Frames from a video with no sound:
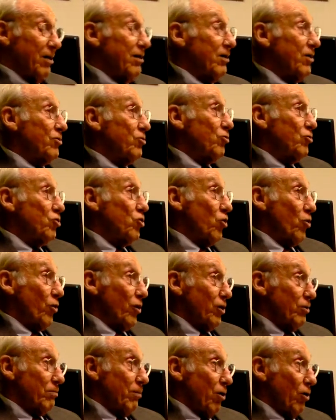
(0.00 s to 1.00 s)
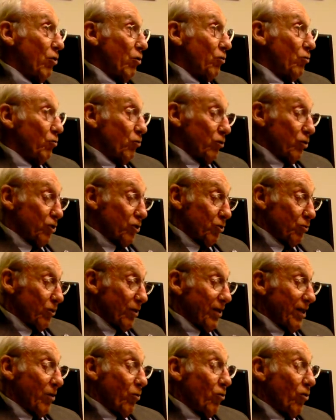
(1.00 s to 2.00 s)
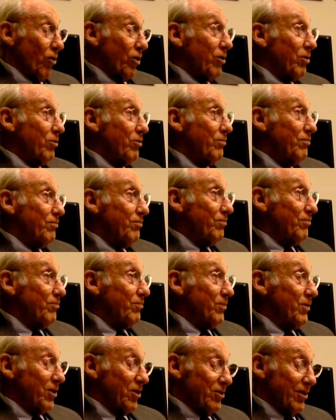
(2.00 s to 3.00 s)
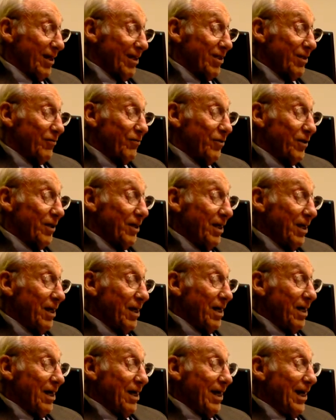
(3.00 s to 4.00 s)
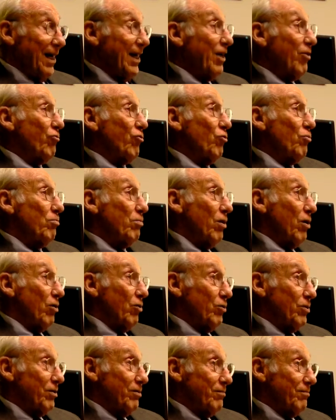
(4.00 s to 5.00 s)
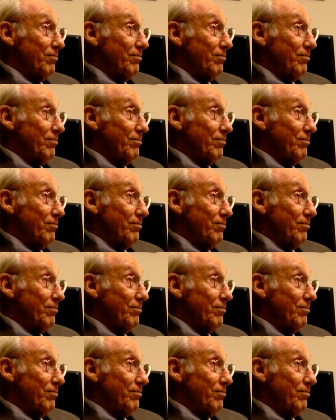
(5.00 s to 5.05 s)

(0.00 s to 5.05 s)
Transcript: a tutorial mode, where they work collectively, and a group mode.